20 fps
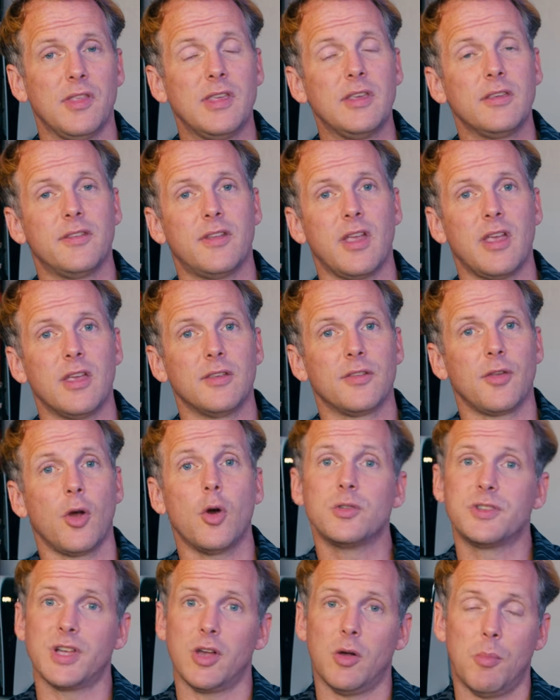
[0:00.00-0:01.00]
these days
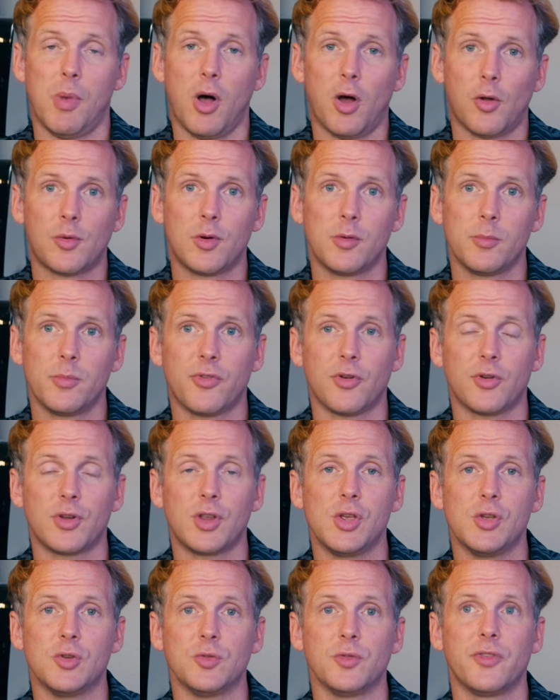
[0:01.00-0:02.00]
hotel ballrooms are
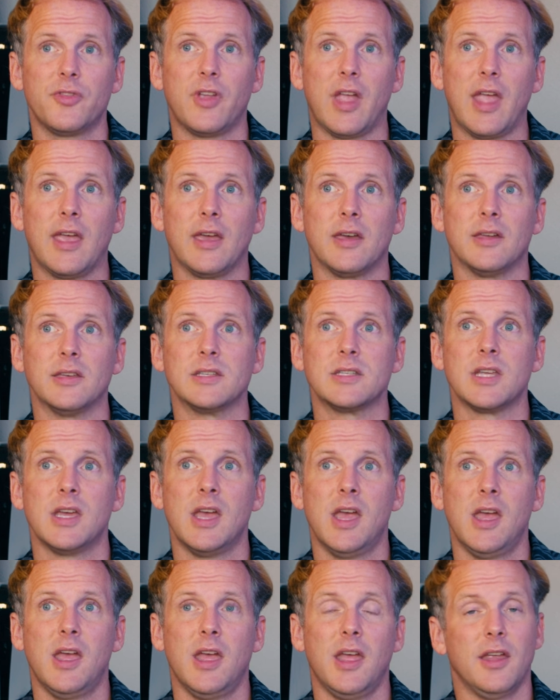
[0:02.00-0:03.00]
used, and
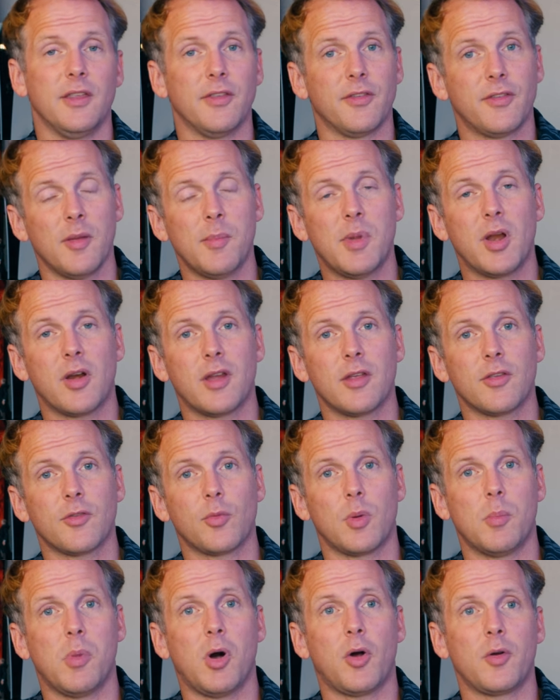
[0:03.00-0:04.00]
in some areas
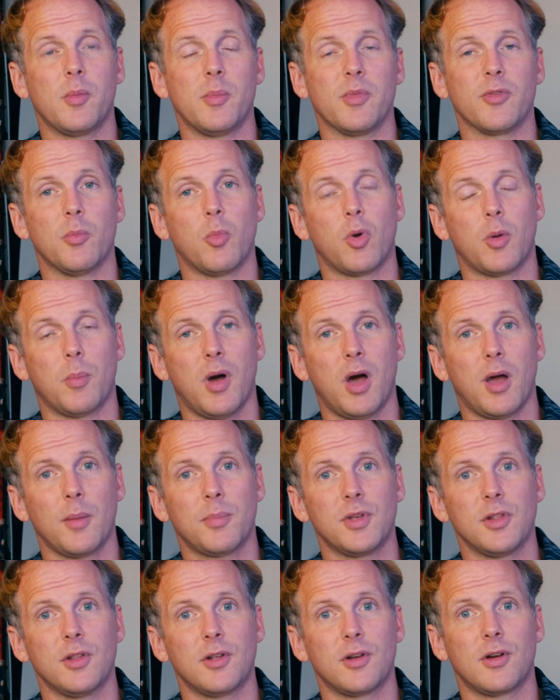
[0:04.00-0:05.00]
where ballroom is more
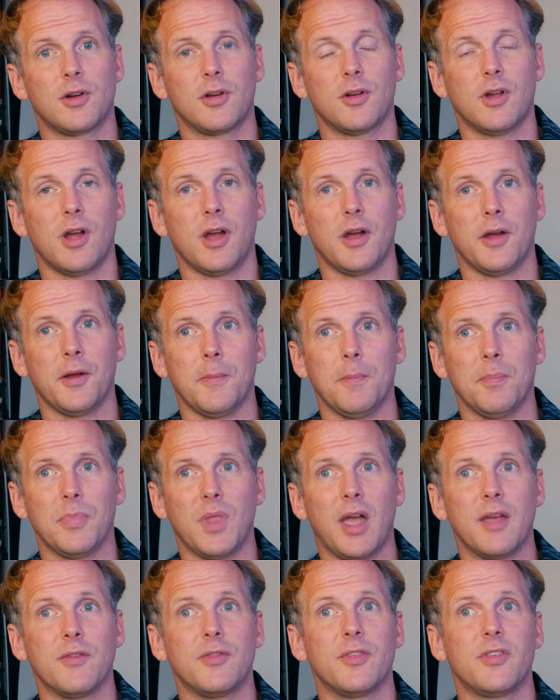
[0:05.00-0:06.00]
popular, um,
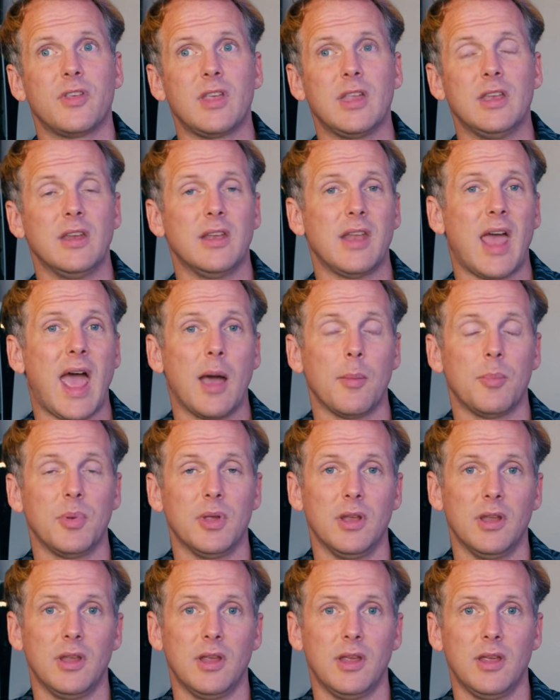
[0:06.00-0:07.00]
I've seen it
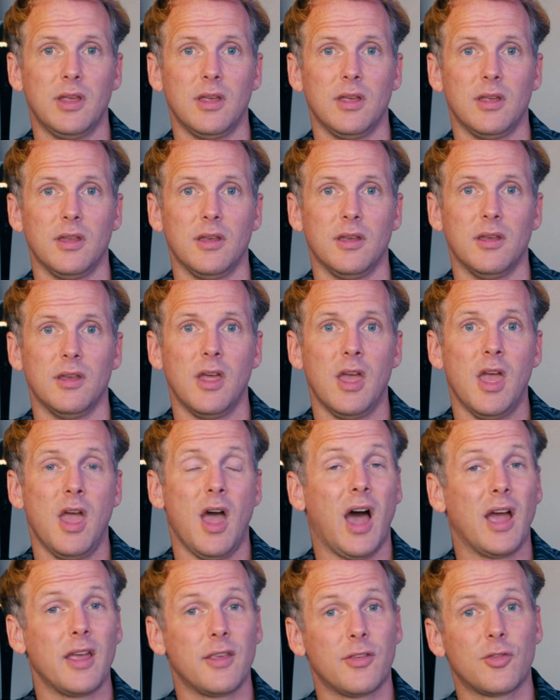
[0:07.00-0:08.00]
happen in
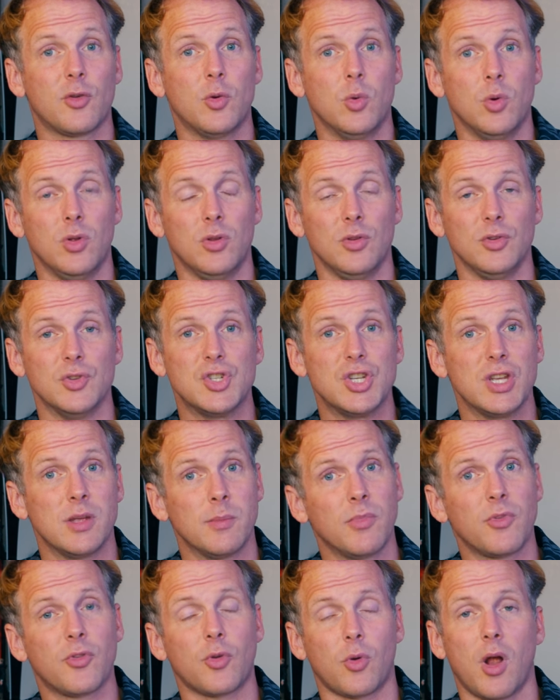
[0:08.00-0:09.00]
high school
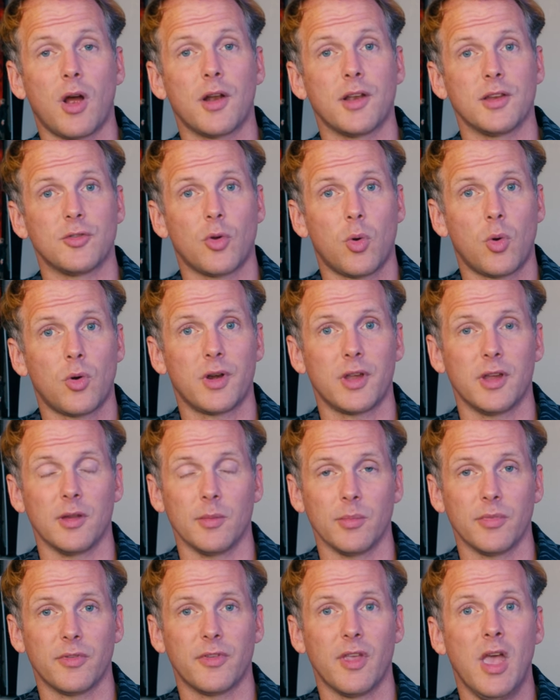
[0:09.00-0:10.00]
gyms or
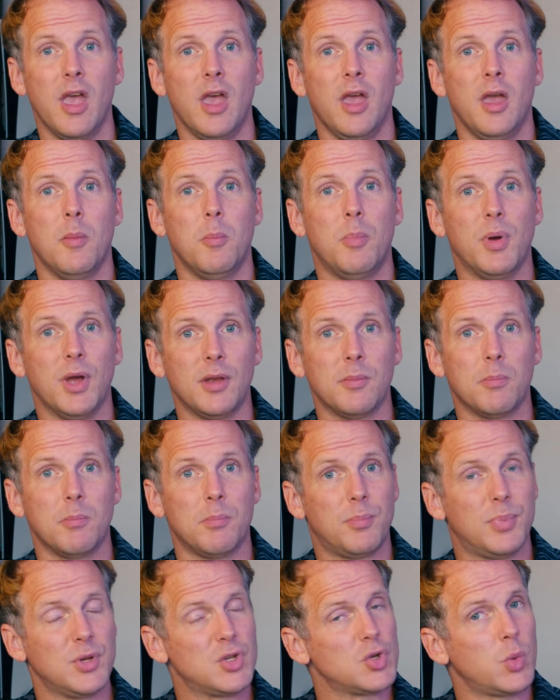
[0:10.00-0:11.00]
auditoriums
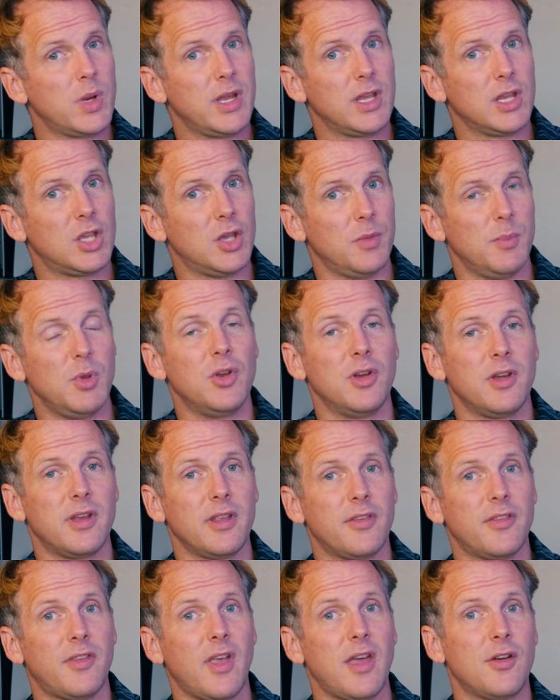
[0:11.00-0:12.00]
but between
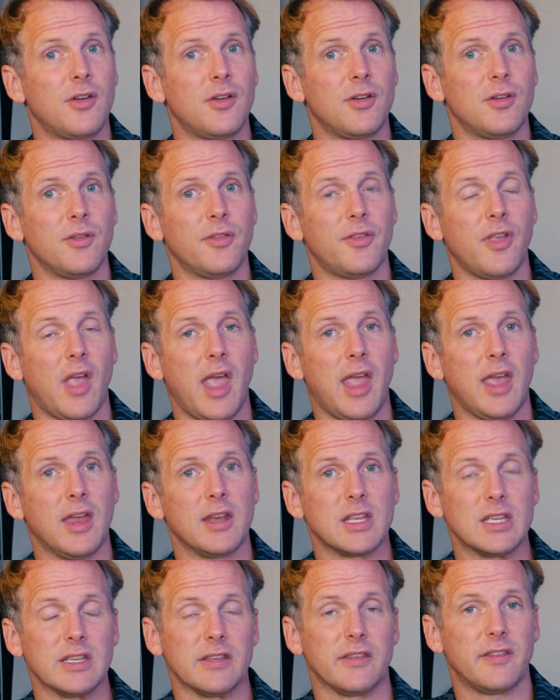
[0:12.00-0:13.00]
community centers
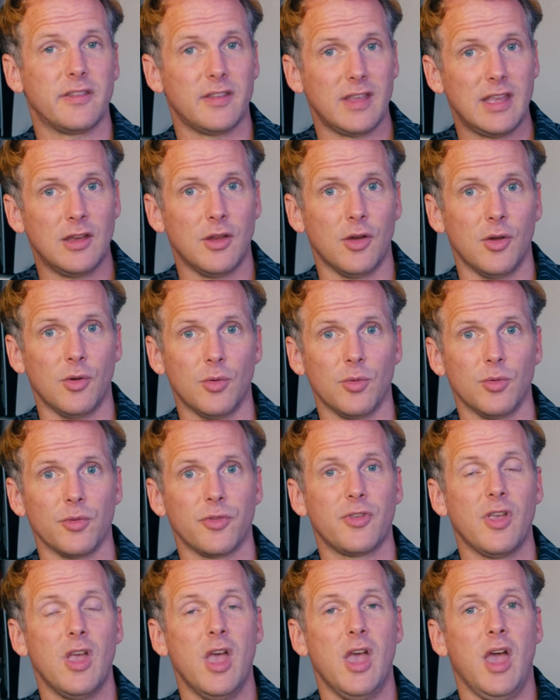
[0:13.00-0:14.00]
and
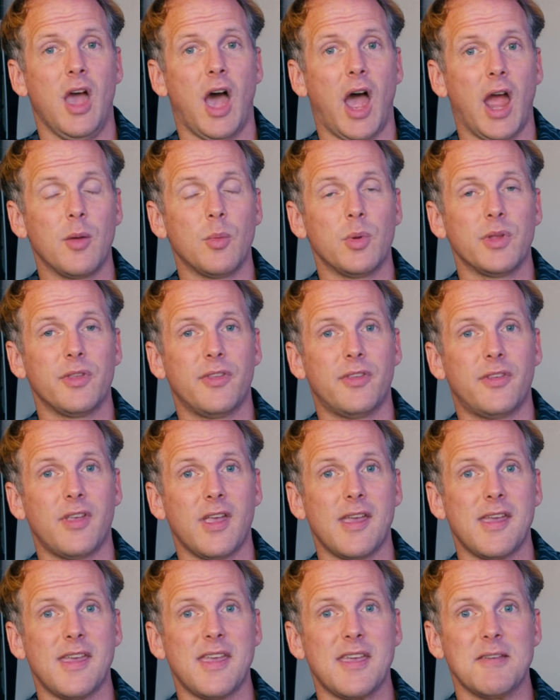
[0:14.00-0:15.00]
casinos, I would
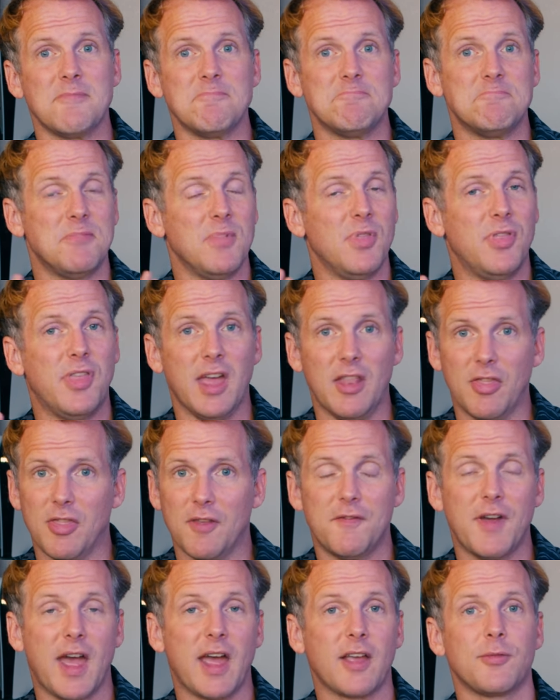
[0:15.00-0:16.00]
say that
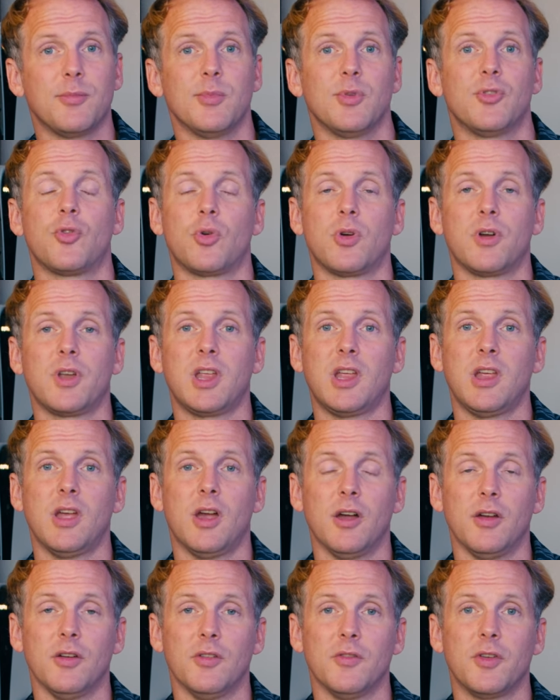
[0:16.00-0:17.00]
the vast majority
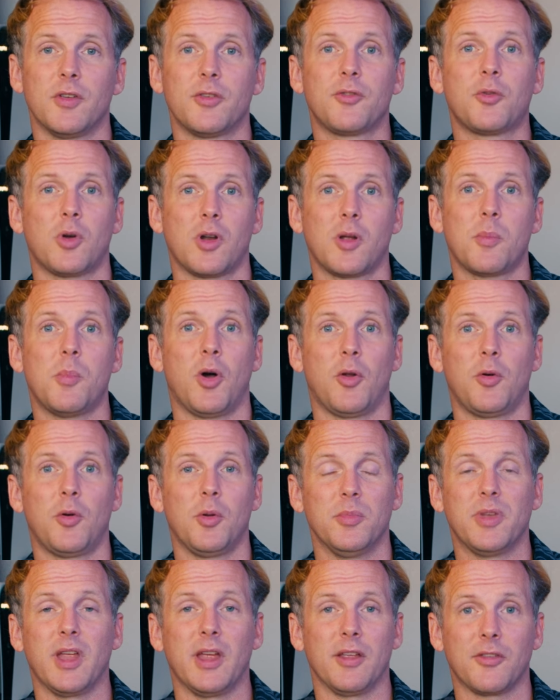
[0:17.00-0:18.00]
of historic
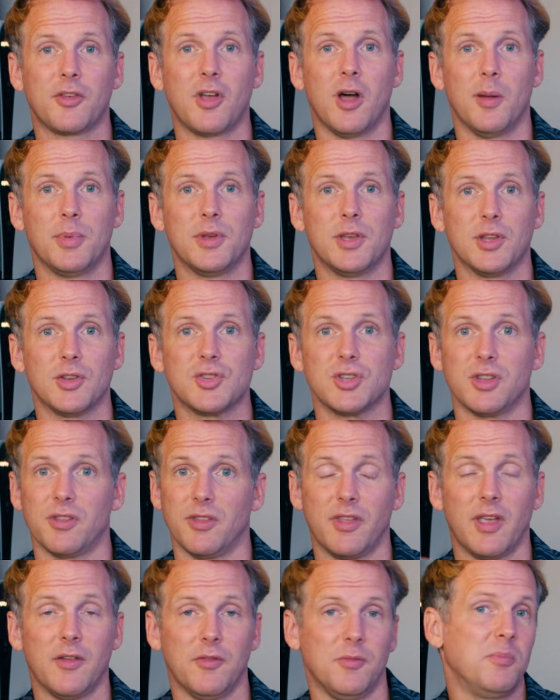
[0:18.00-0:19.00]
ballroom dance
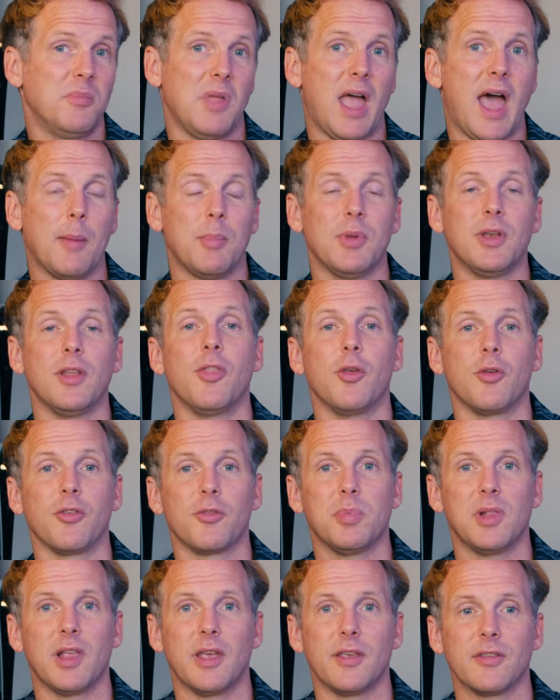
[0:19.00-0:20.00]
competitions have happened in
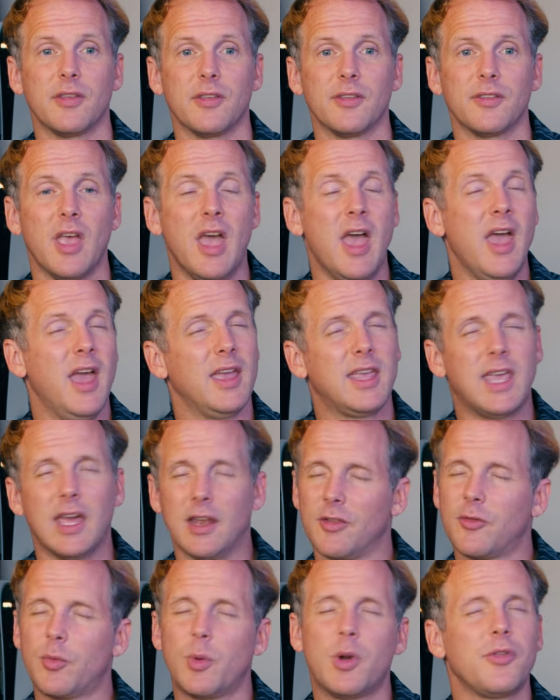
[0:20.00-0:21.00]
those places.
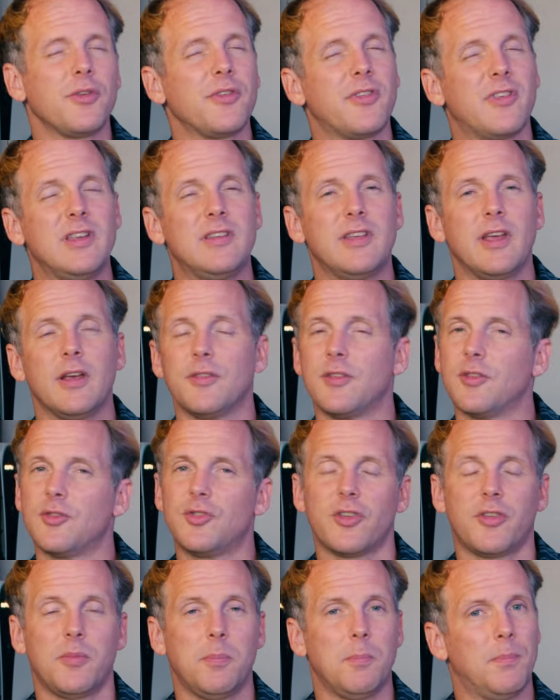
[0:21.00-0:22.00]
Again, it's one of those details that's
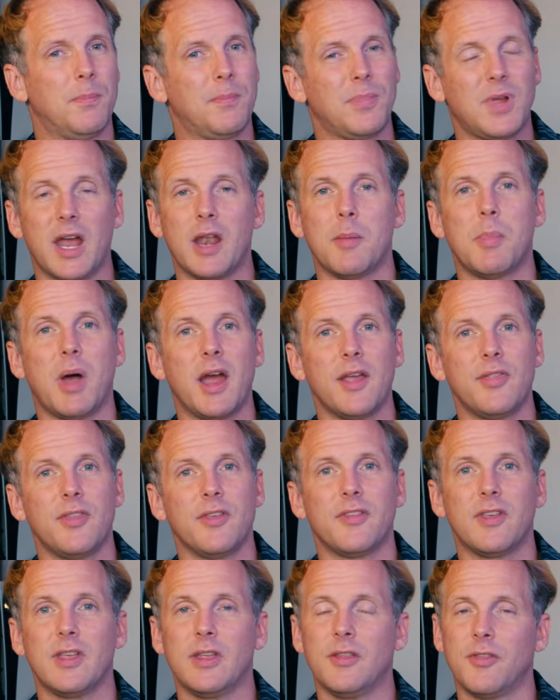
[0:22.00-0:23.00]
just kind of behind the
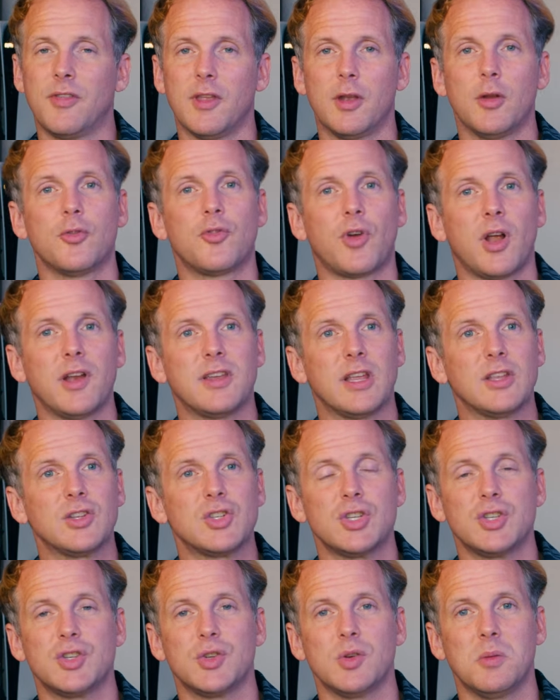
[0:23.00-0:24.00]
scenes. They don't draw
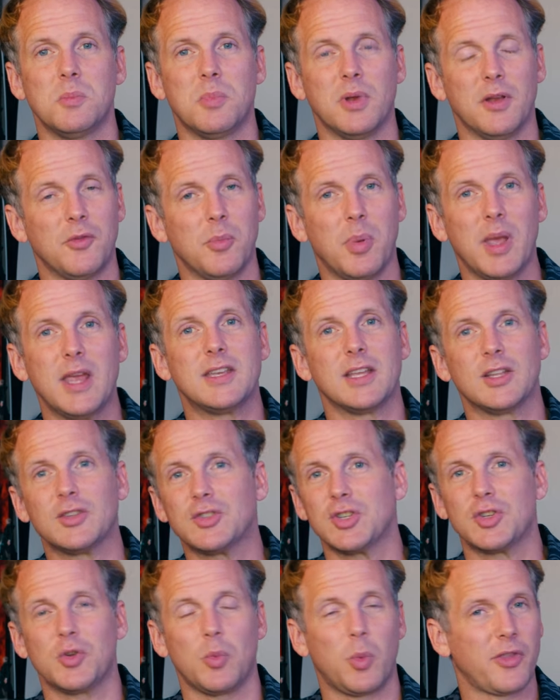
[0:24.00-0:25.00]
attention to it, but if you pay
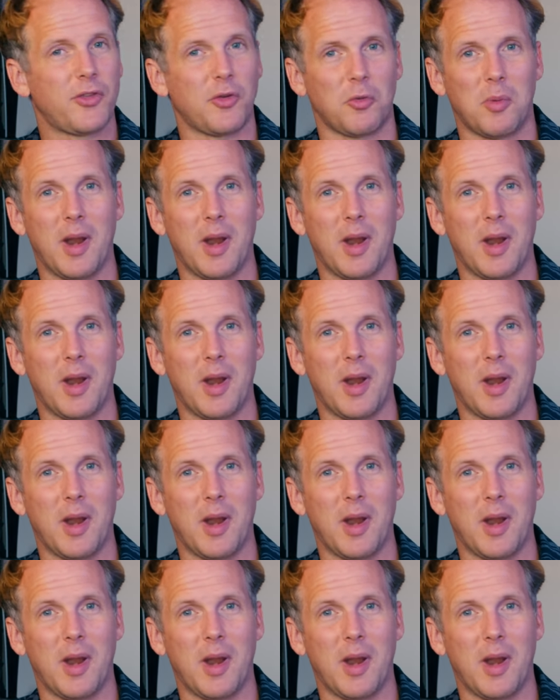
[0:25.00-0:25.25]
attention to what's